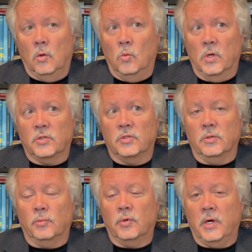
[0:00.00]
what's
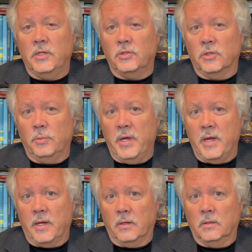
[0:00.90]
the price you're
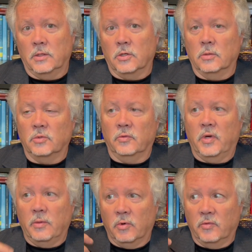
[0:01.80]
paying in terms of
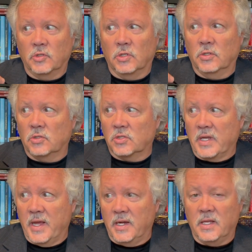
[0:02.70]
hypervigilance,
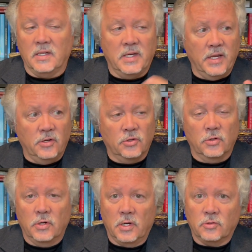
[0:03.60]
scanning,
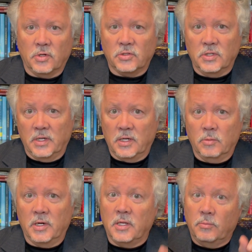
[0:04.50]
danger, not trusting
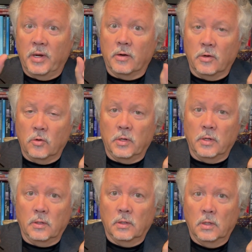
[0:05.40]
anybody, paranoia?